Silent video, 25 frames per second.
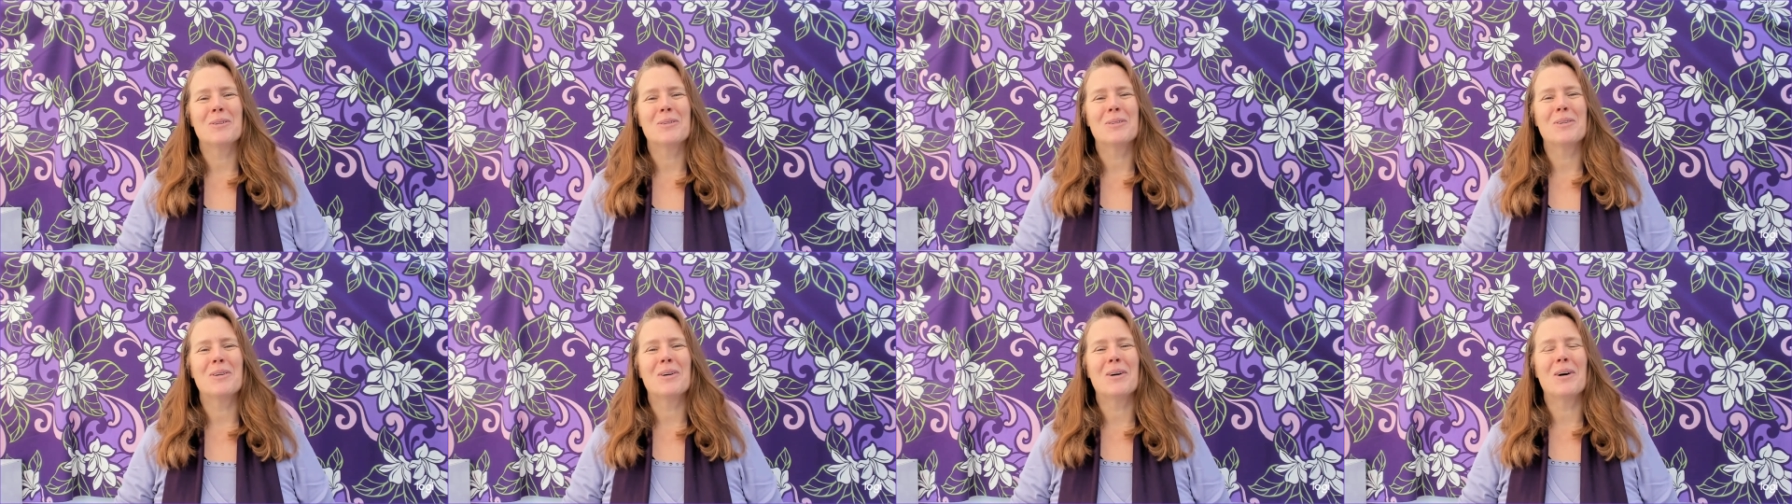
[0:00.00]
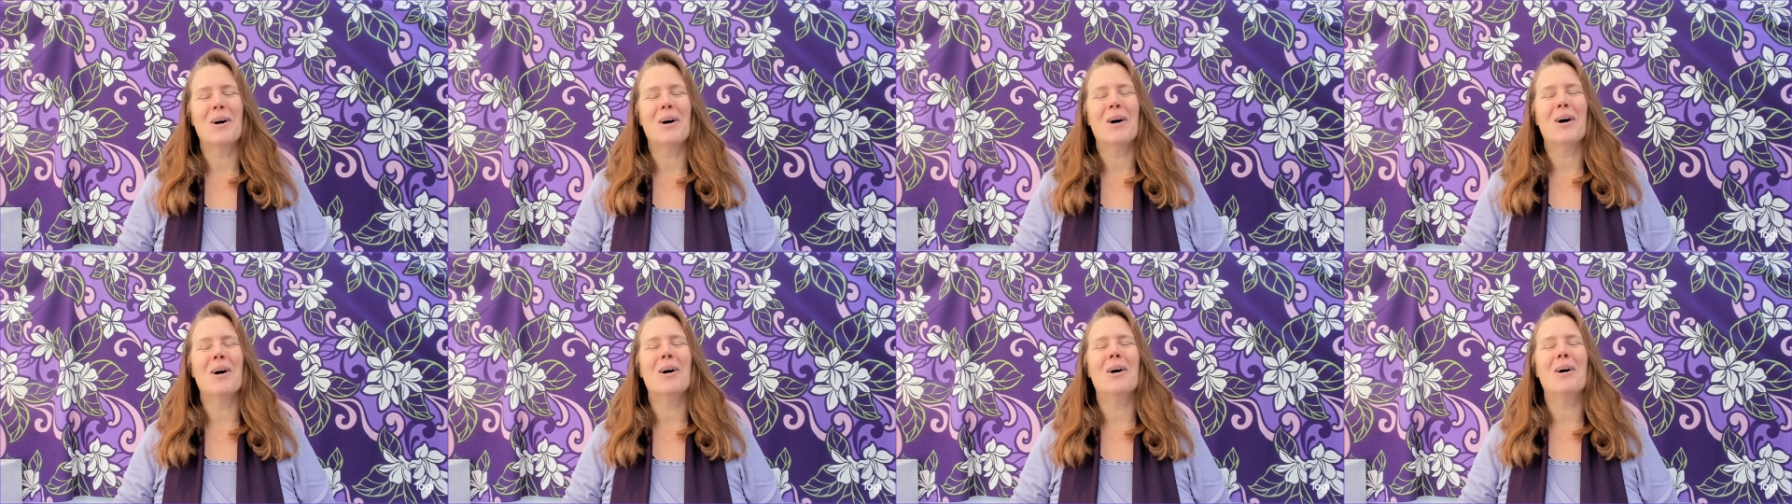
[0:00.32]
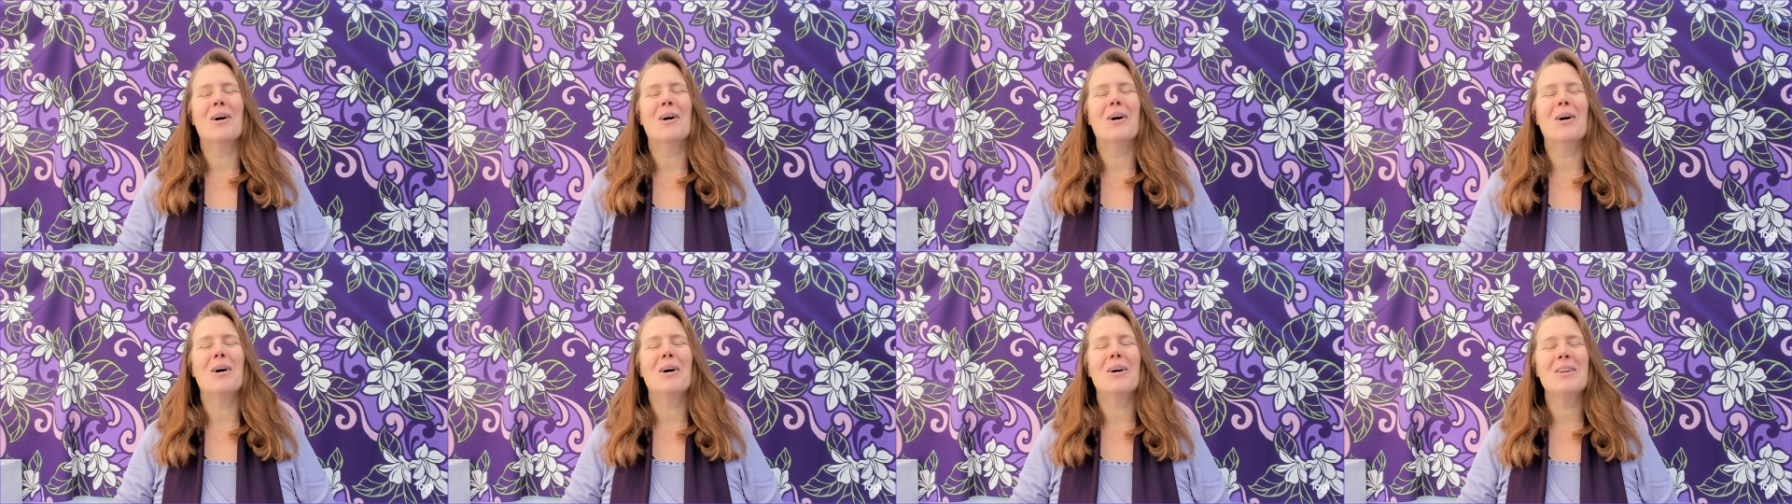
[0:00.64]
for
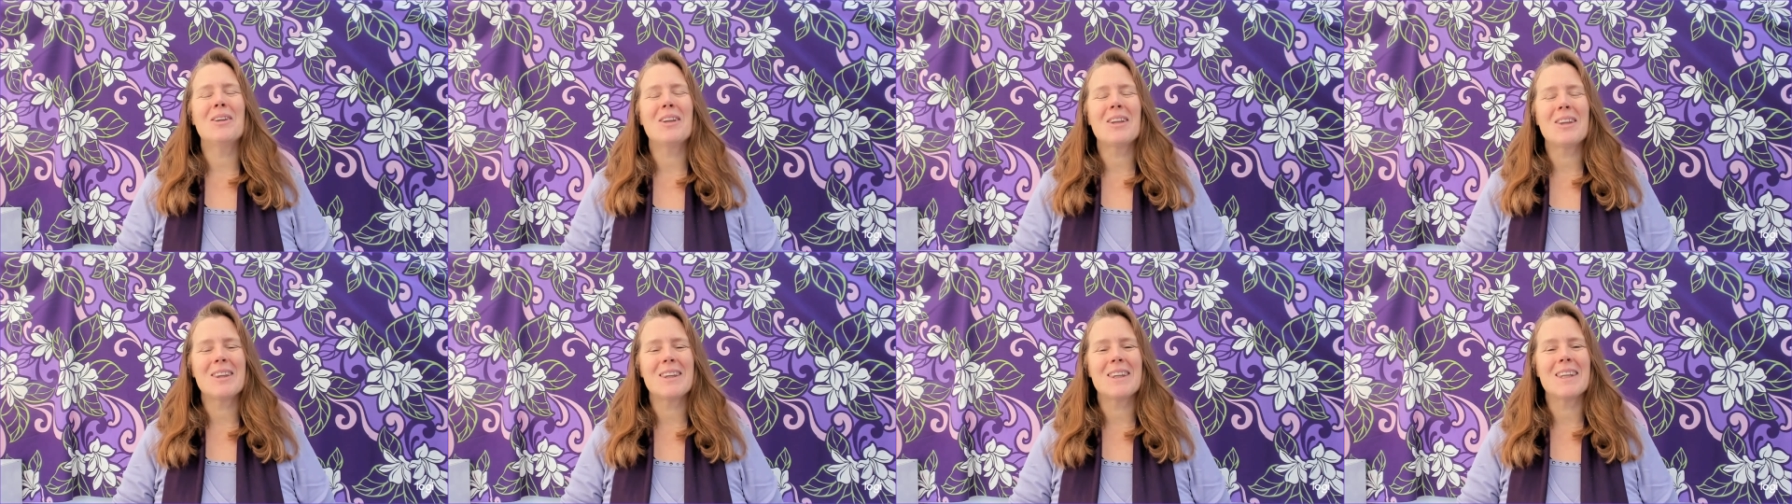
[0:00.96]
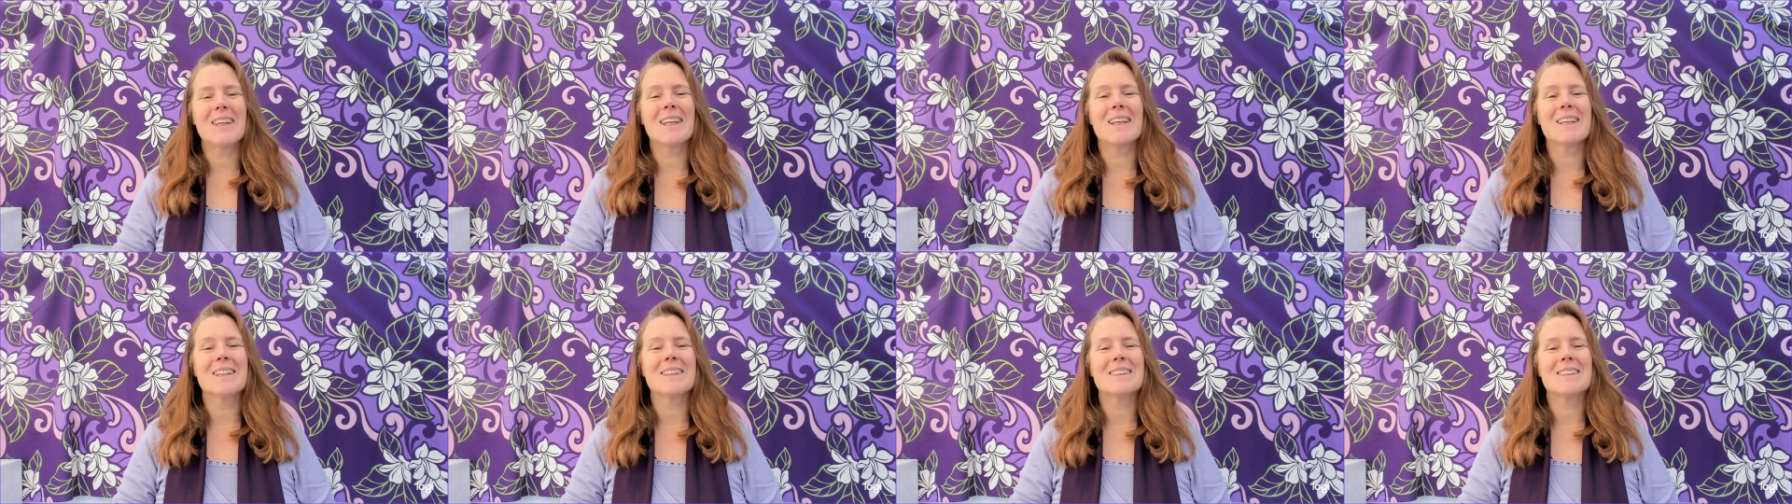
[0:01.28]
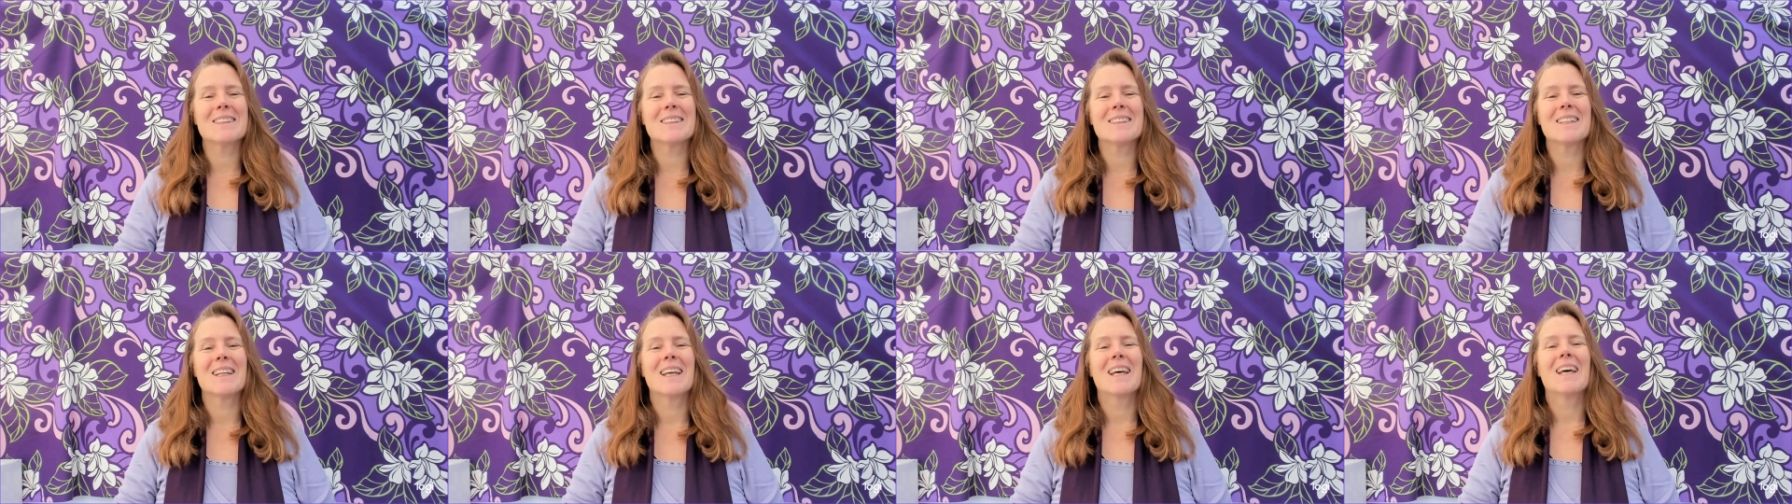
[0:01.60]
all the
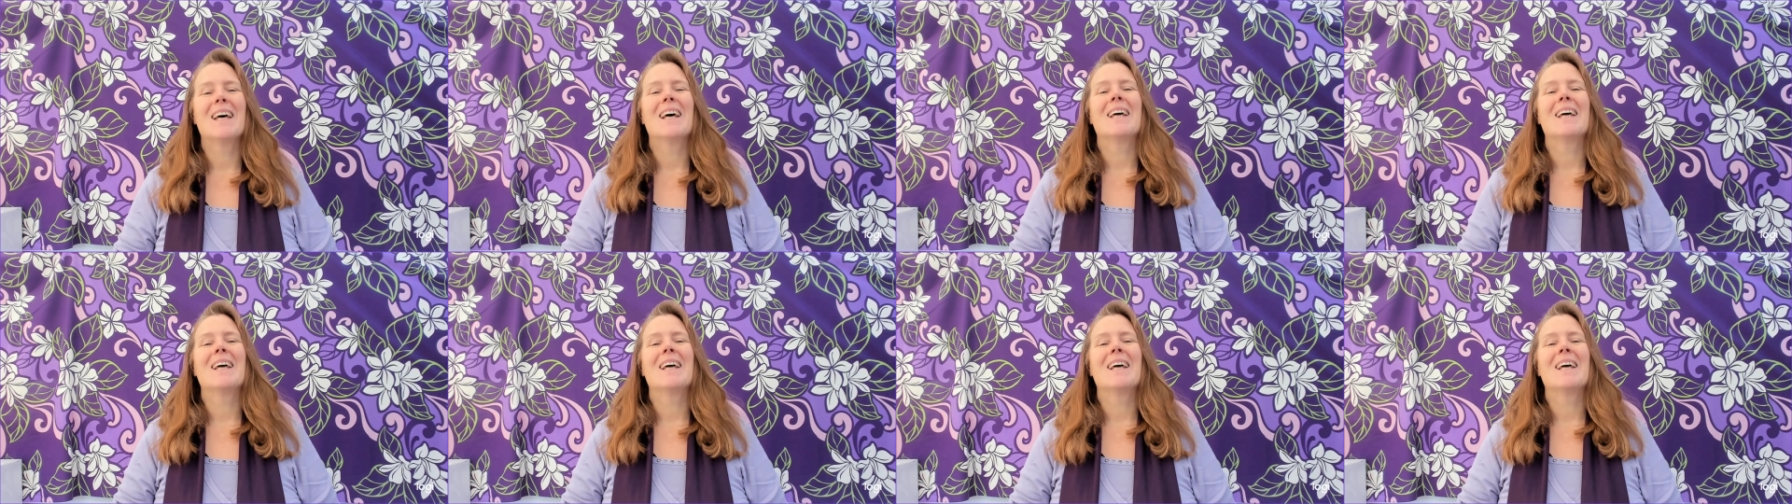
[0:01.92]
things